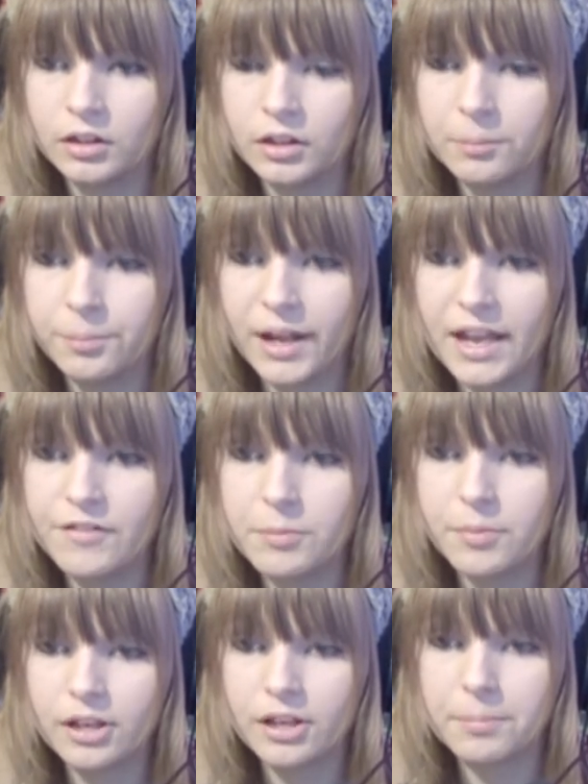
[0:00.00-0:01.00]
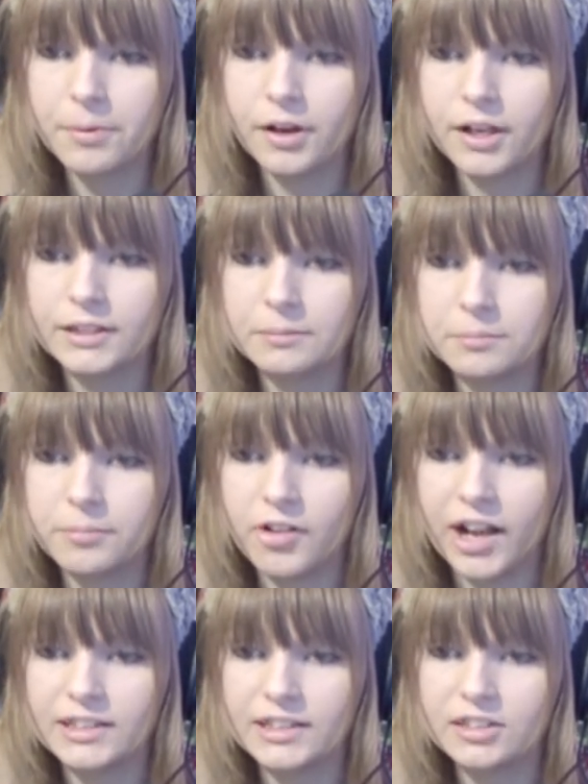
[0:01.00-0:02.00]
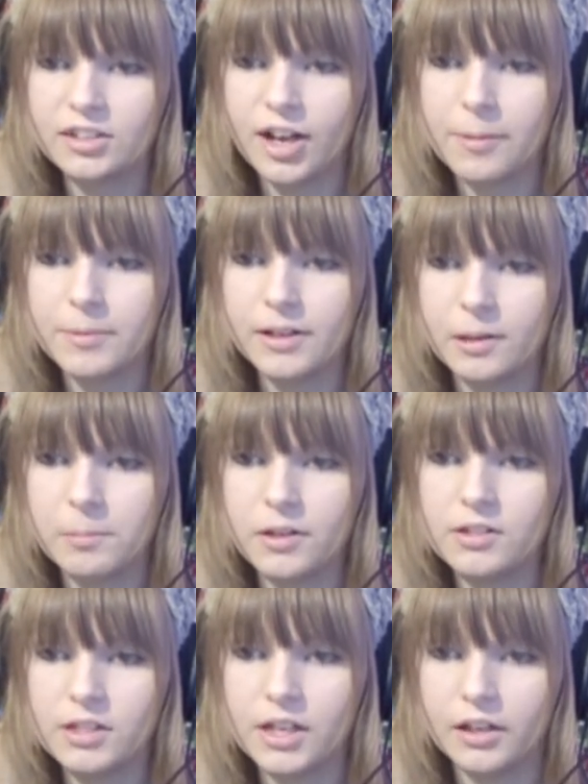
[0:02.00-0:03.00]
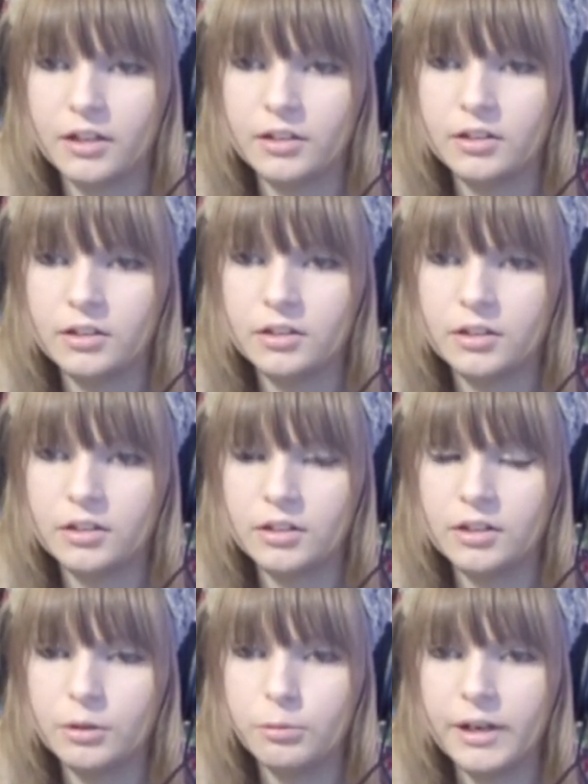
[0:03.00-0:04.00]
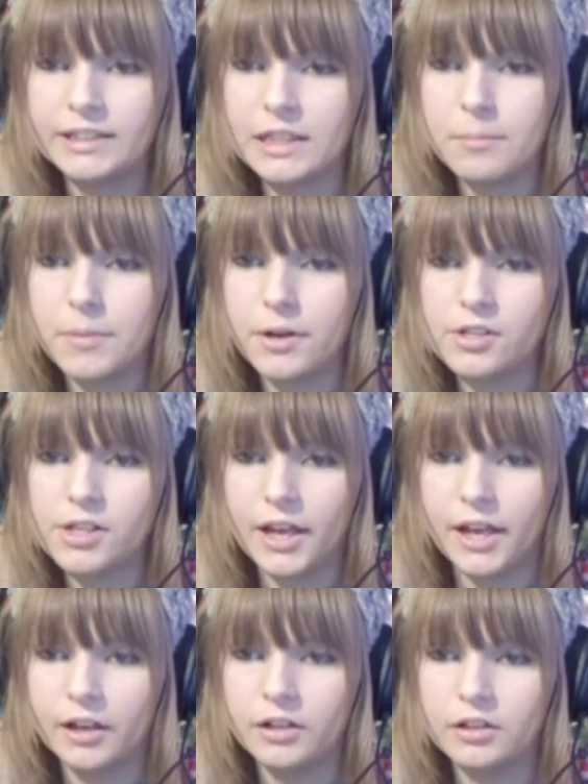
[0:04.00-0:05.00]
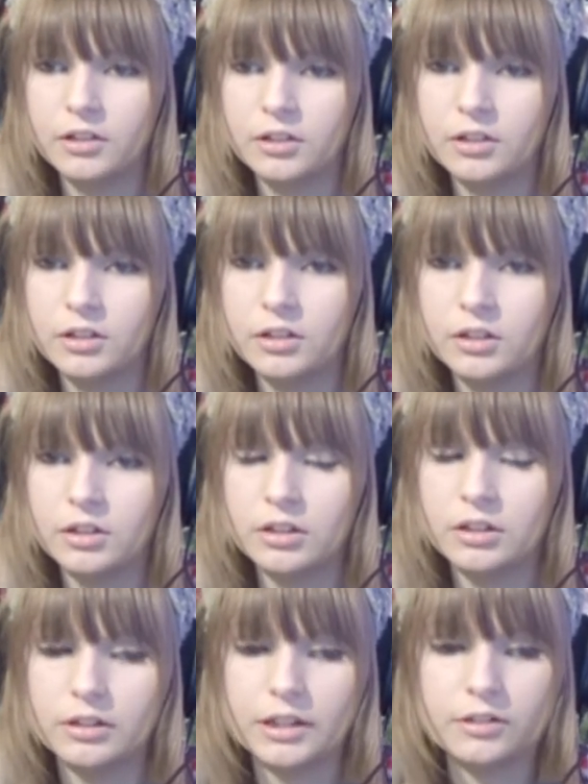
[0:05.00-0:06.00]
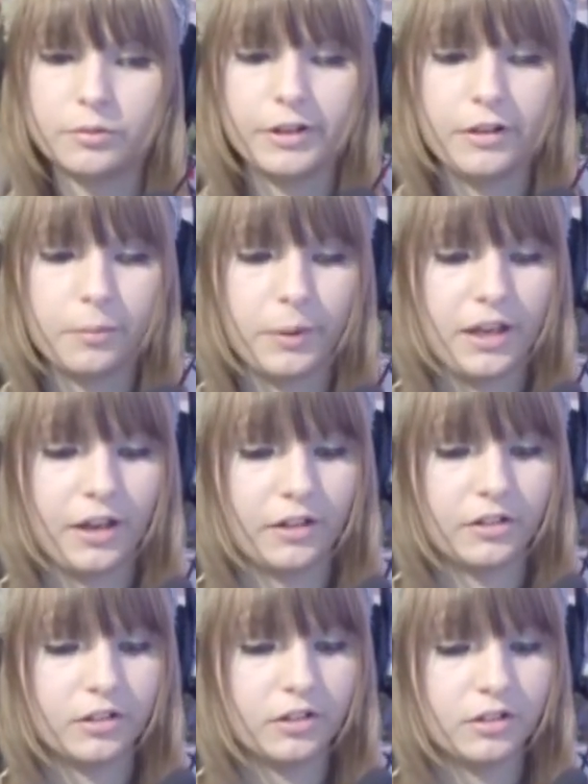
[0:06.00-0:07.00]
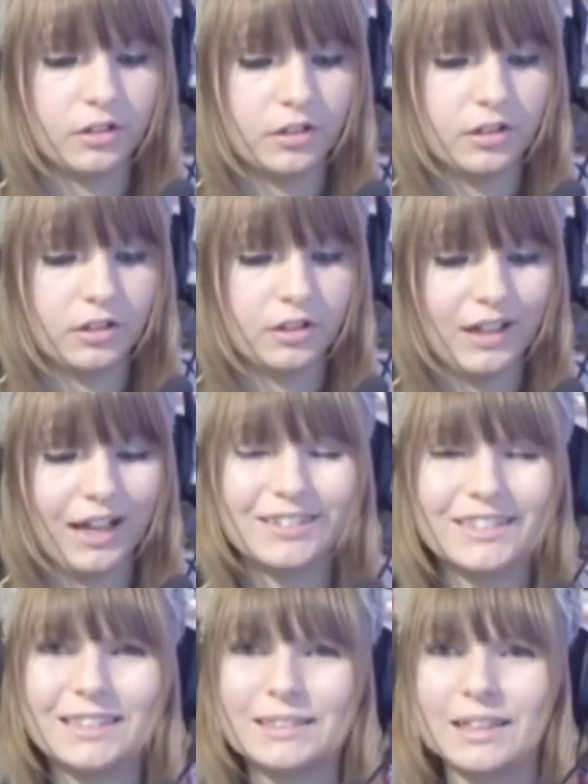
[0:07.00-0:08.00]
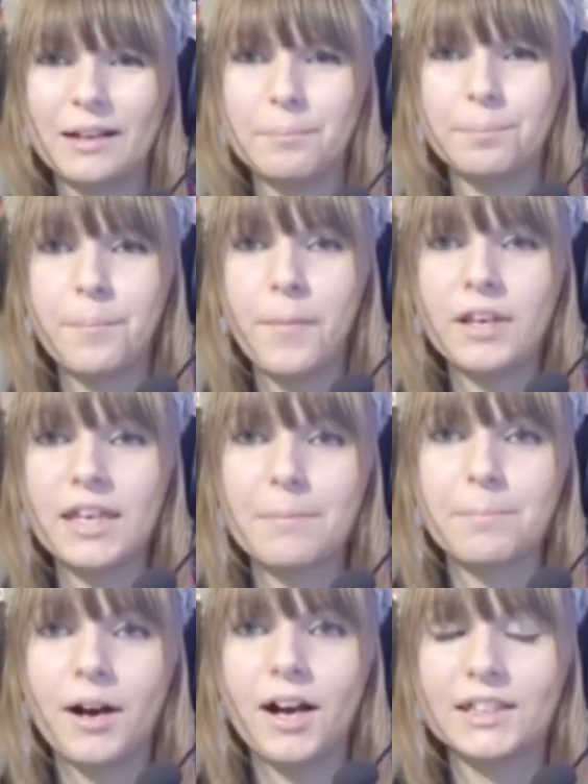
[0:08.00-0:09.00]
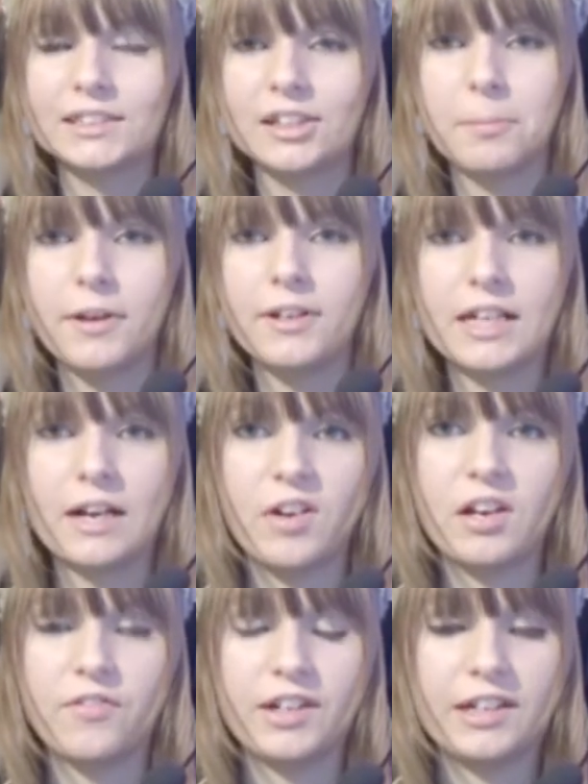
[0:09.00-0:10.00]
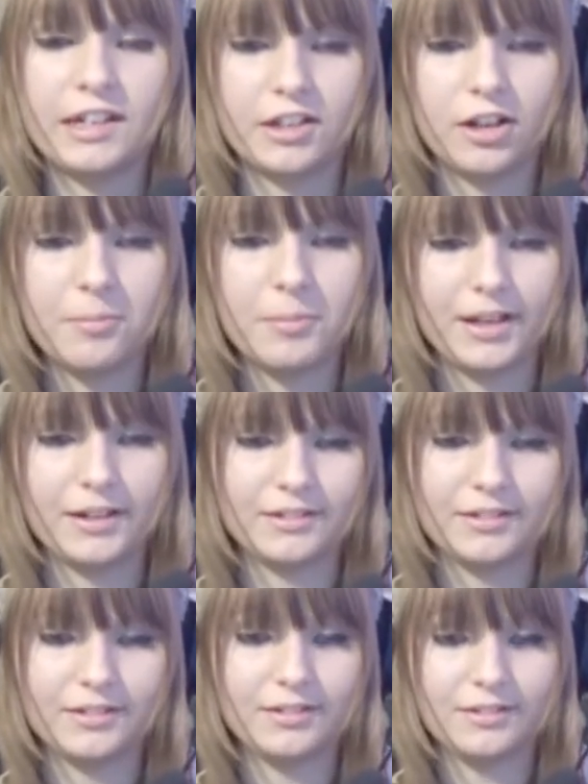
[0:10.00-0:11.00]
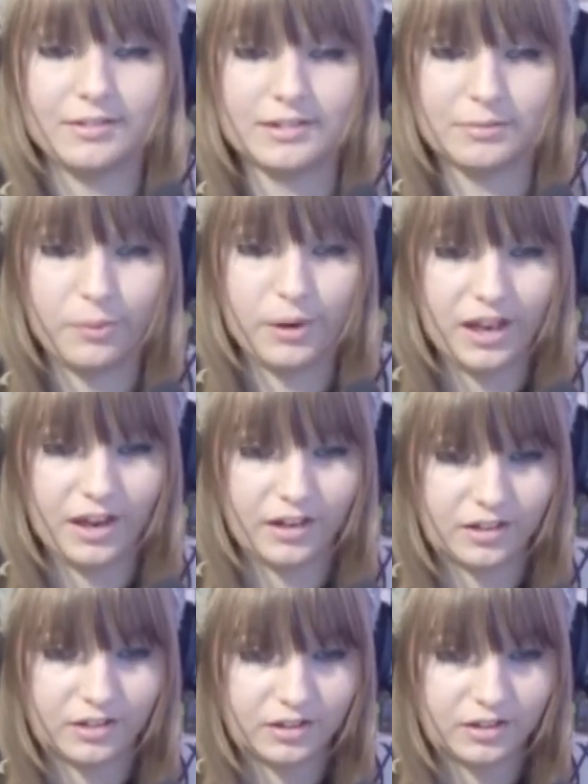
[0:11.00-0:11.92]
can play with monkey bars and practice typing the computer. Why is that motor? That's really weird. How does monkey bars and computer have anything in common? It's weird.